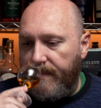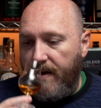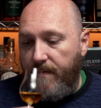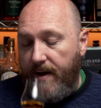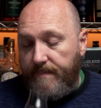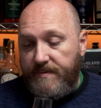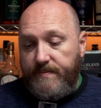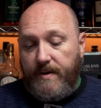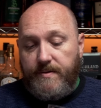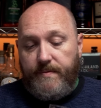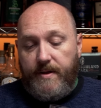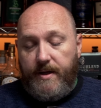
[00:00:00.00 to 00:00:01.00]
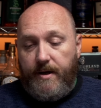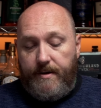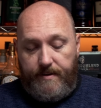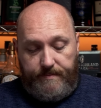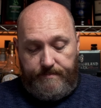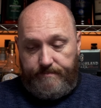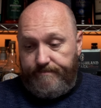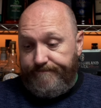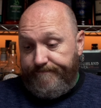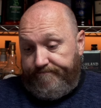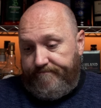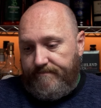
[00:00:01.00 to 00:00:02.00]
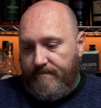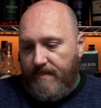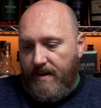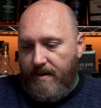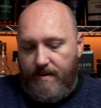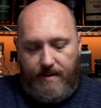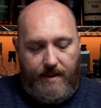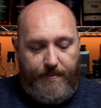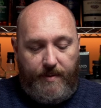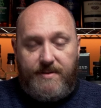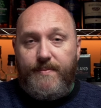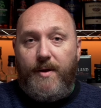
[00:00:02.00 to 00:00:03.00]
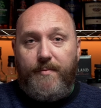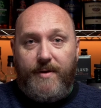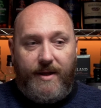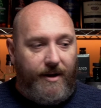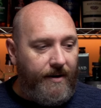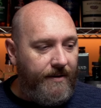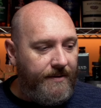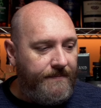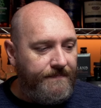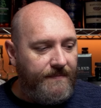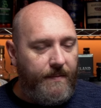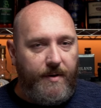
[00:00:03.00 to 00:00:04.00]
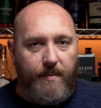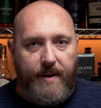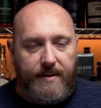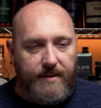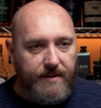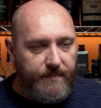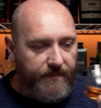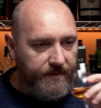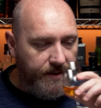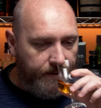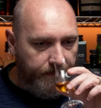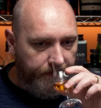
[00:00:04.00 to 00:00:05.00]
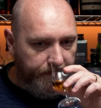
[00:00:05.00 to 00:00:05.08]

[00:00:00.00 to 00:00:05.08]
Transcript: Wow, it smells really good. They both smell really good. Let me go back to this one for a second.